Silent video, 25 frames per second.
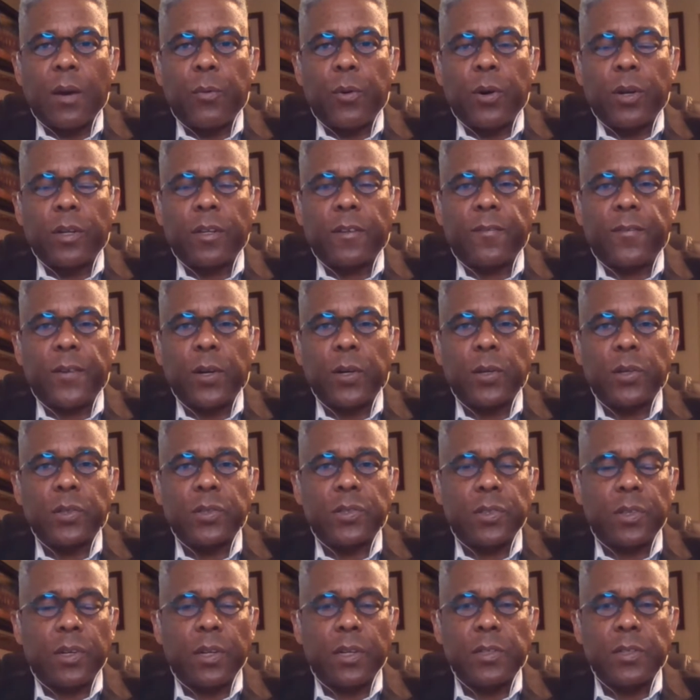I wanted to
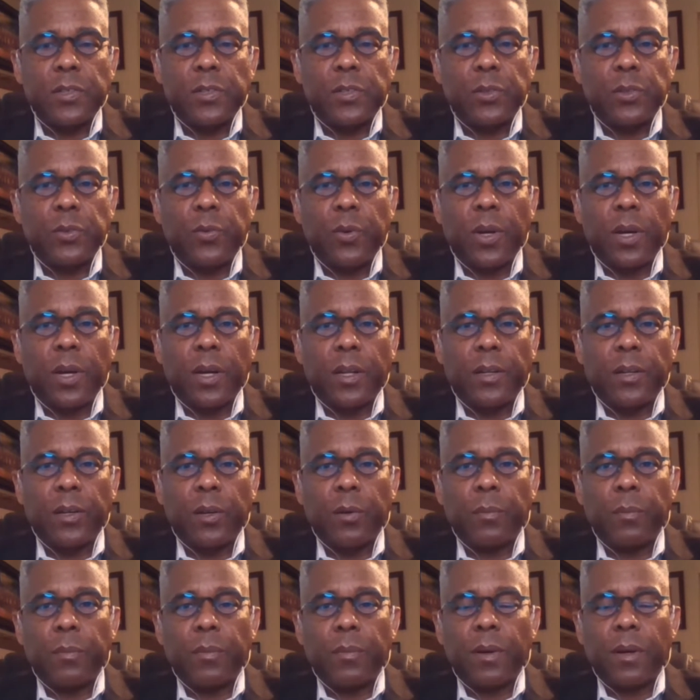focus on. As you well
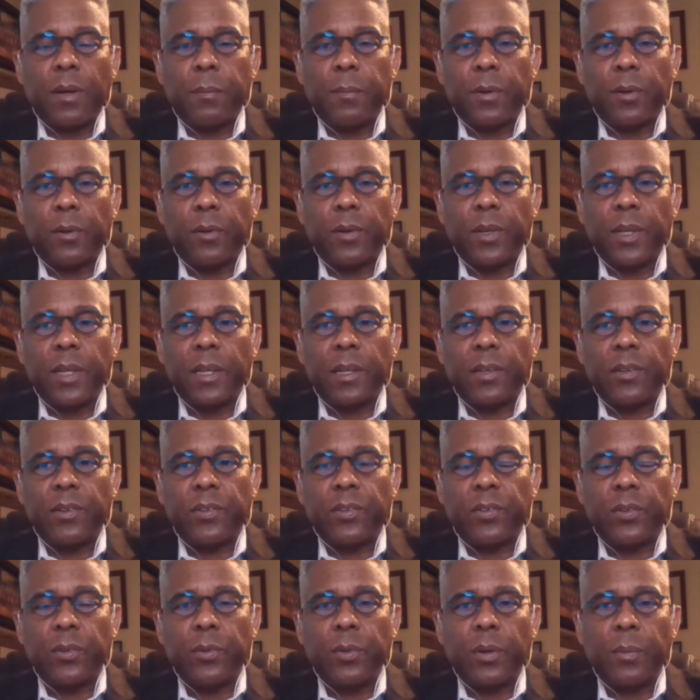know, Marie,
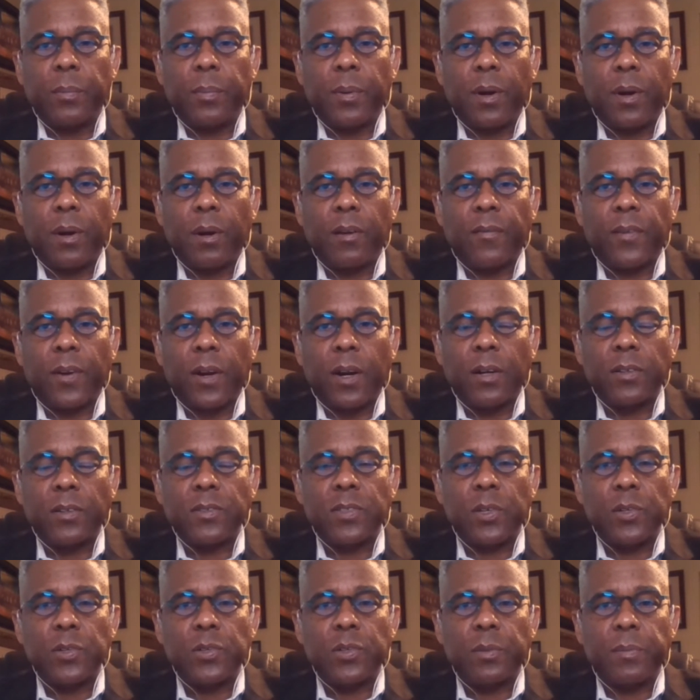because you were part of
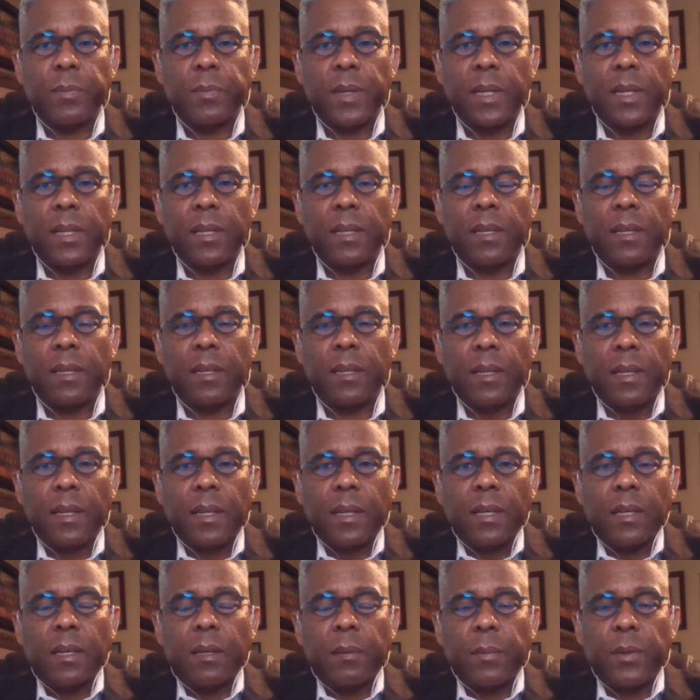our social media and
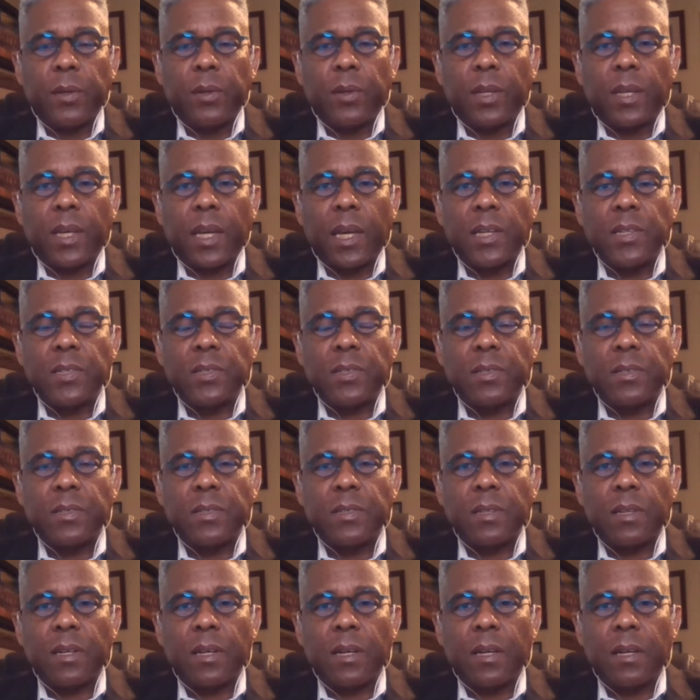
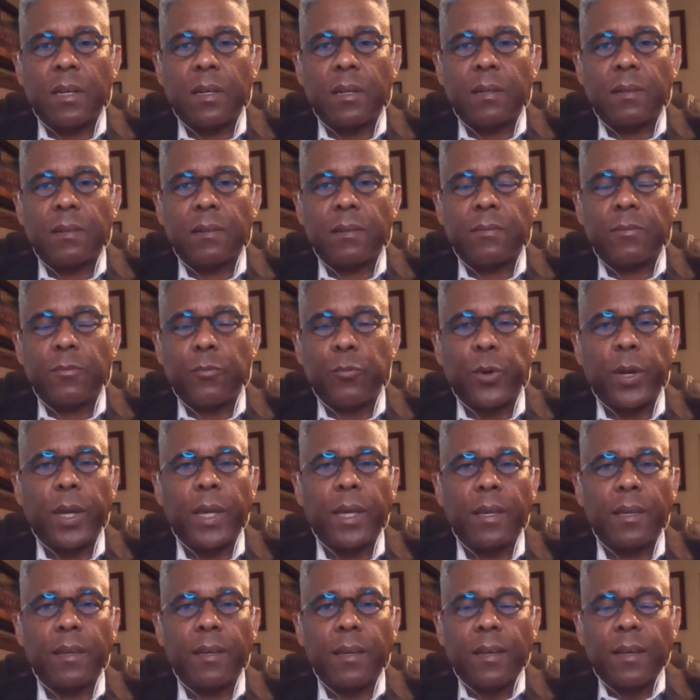communications
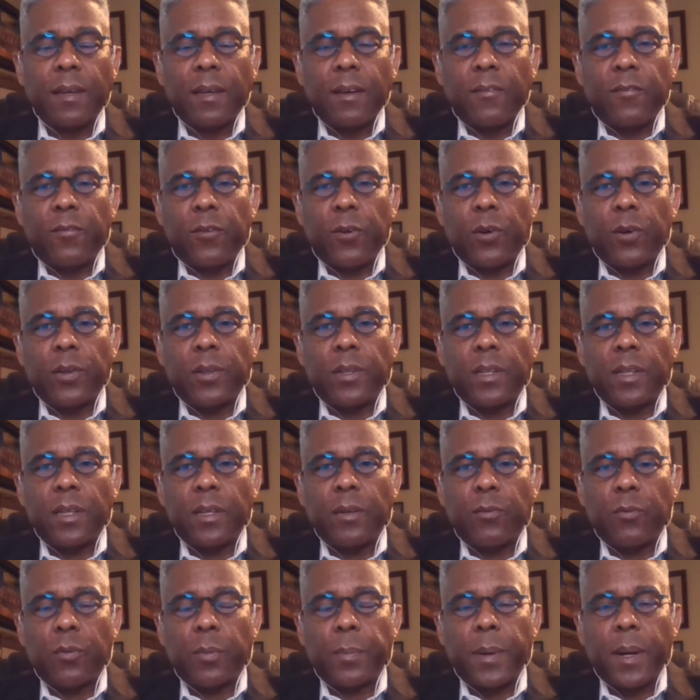wing for
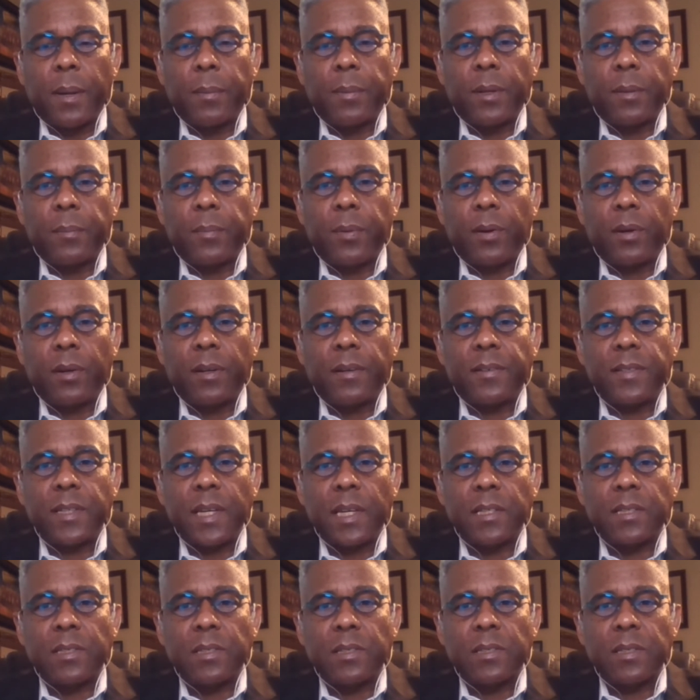the Republican Party of
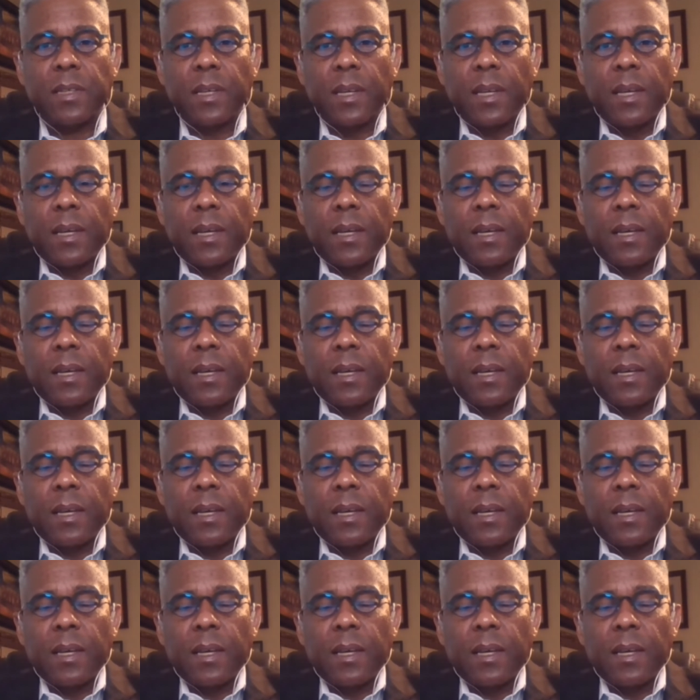Texas.